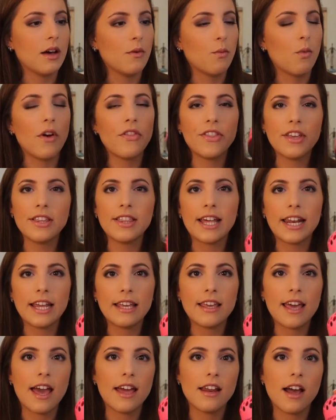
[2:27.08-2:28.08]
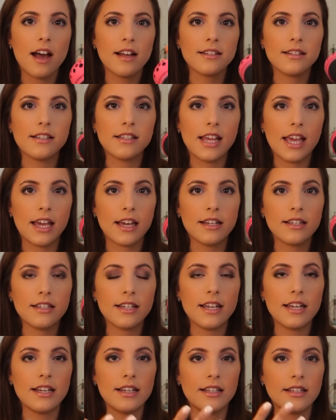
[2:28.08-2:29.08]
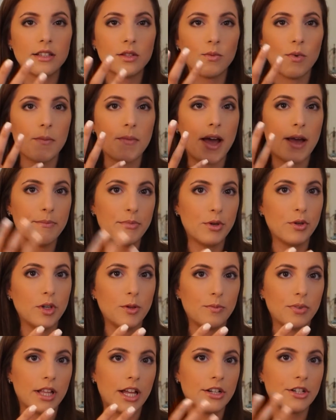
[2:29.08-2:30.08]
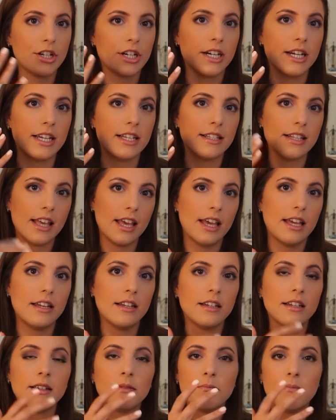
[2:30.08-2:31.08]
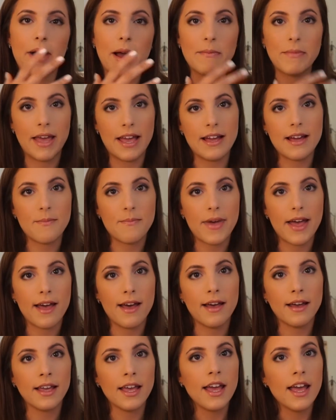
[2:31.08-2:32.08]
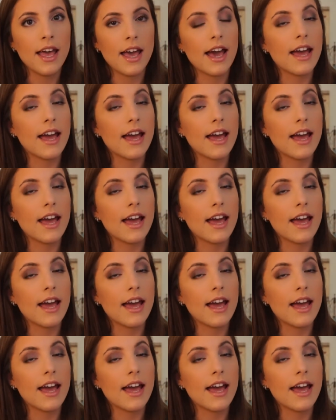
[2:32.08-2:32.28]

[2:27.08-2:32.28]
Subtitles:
one thing that I cannot stand is when my beauty blender is in my makeup bag